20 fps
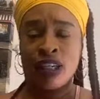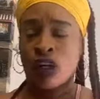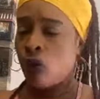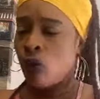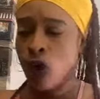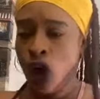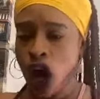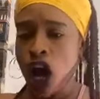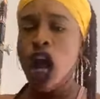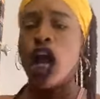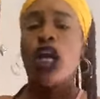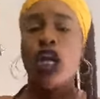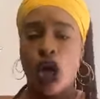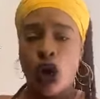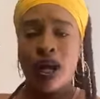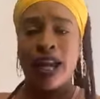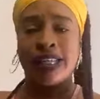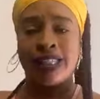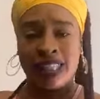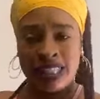The world
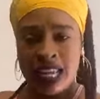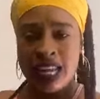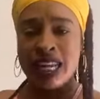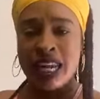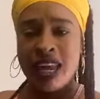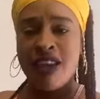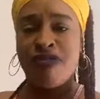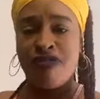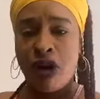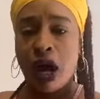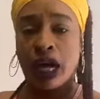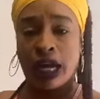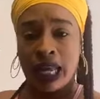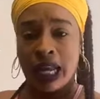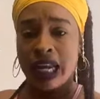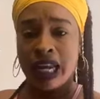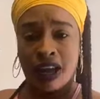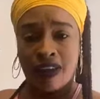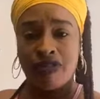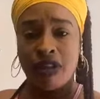know that Cindy
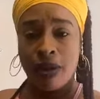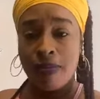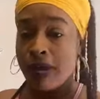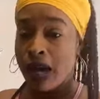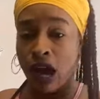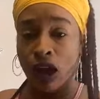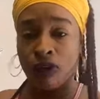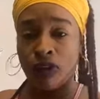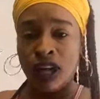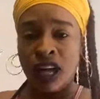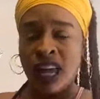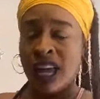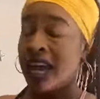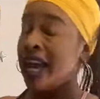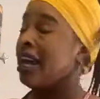fucking loved them young.